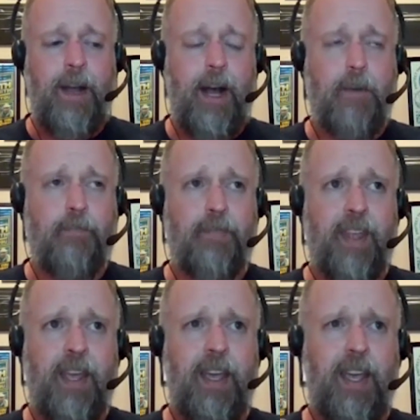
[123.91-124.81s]
And
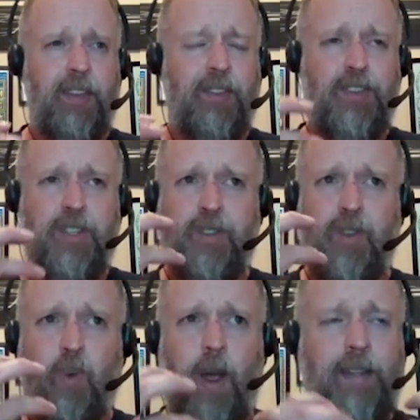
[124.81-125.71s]
just
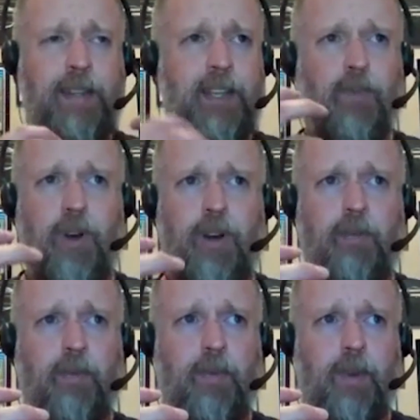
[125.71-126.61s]
the way teeth were
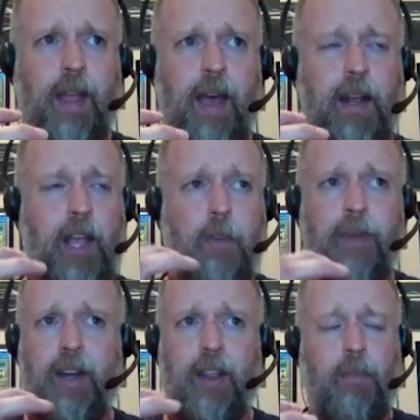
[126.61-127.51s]
kind of
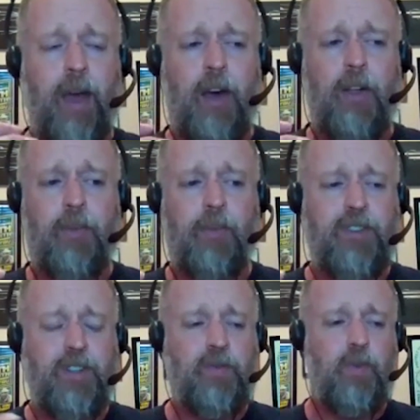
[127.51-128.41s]
coming into the mouth
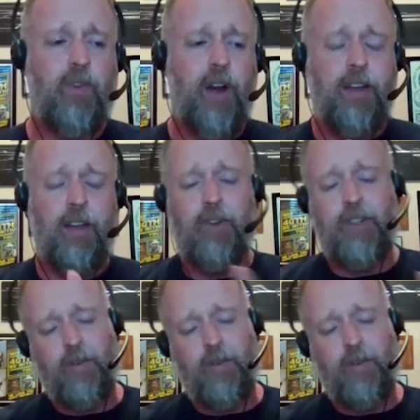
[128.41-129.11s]
just were very different.